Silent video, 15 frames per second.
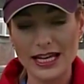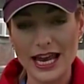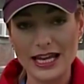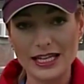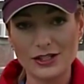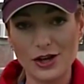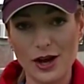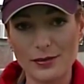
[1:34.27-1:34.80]

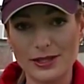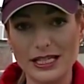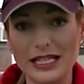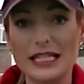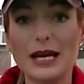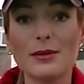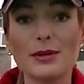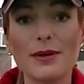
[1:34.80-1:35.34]
Katie
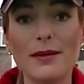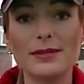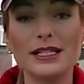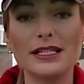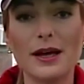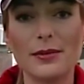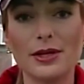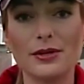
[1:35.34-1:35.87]
Thompson,
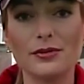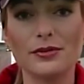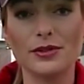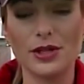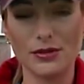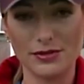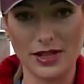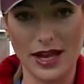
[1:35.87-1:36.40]
WMTW
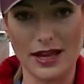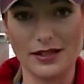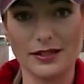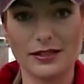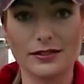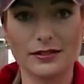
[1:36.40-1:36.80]
News 8.